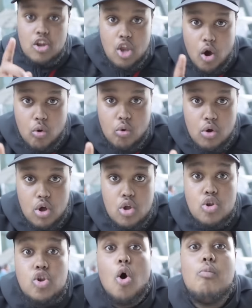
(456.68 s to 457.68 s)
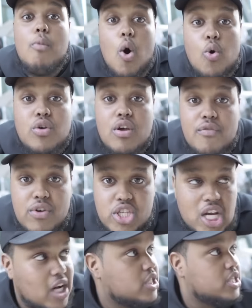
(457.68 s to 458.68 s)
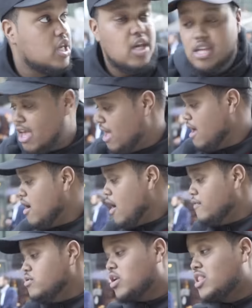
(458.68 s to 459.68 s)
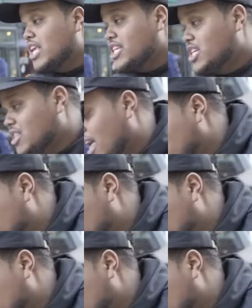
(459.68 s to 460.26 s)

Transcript: buy. No mould for Chunkz. Yeah? I'm not gonna dash it there